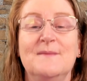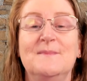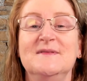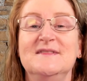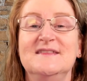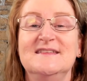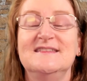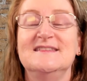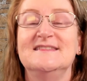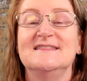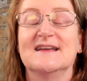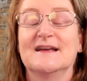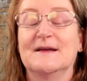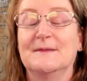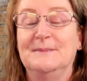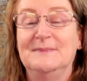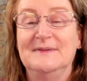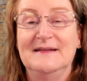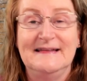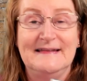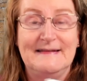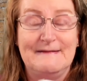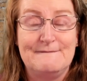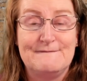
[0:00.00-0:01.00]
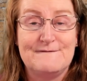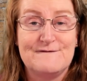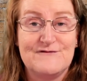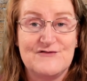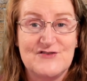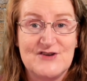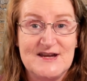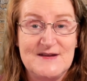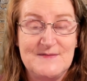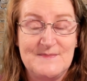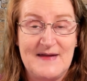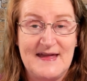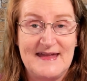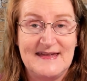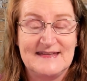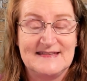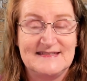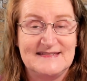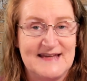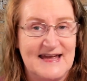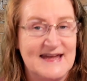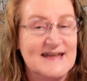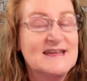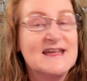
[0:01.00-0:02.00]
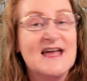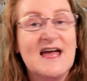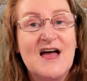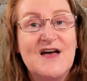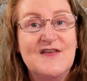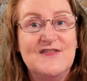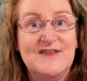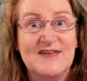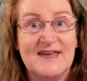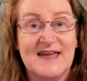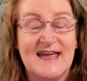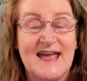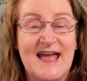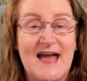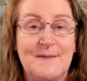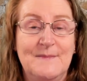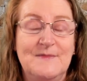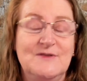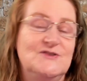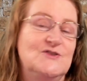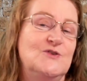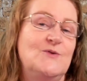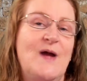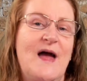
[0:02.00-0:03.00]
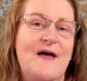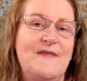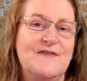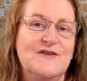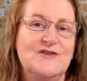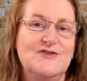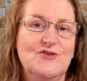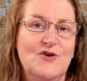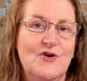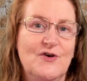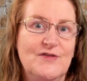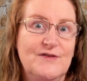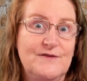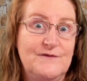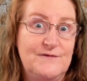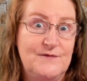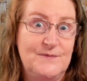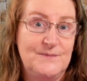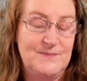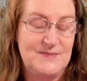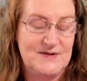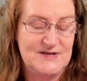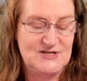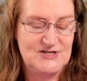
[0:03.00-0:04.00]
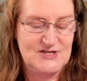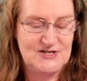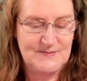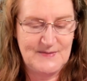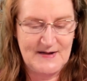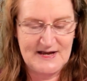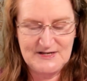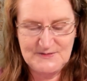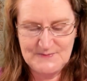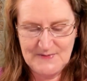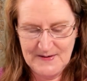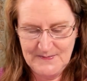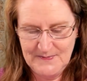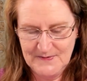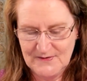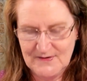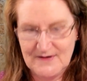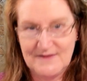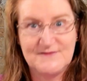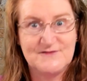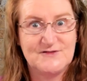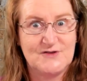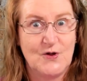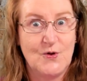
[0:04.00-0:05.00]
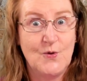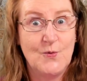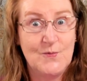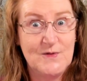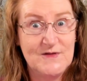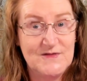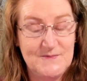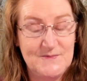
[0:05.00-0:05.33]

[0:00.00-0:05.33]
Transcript: but this is a completely free make and take that you can come and do at the Northern From Picture to Page Papercraft Show with